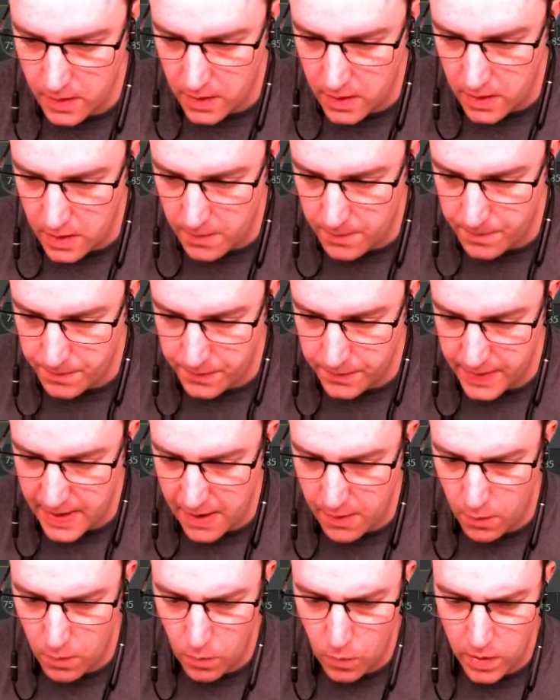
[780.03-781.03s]

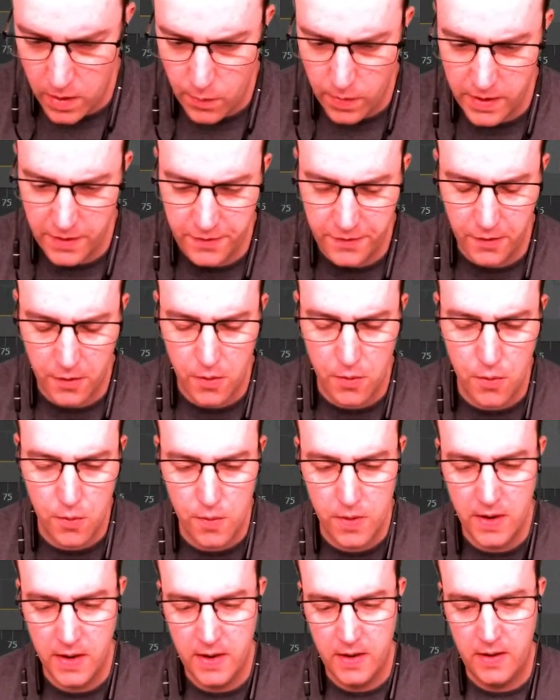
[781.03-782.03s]
Now, what I want to
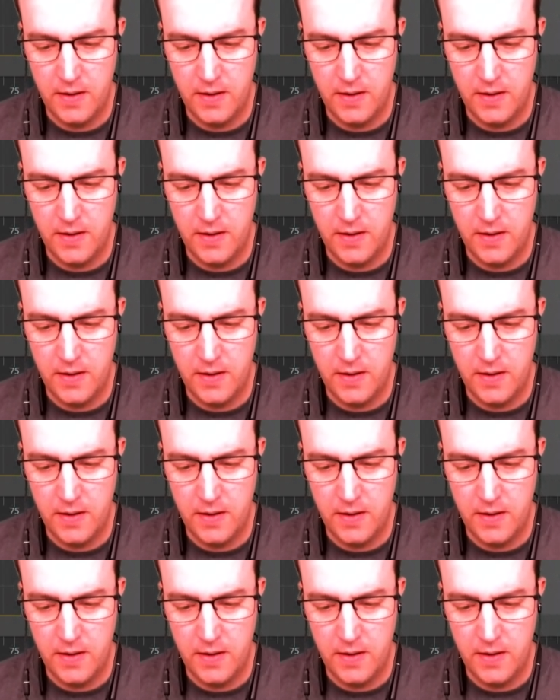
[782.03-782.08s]
do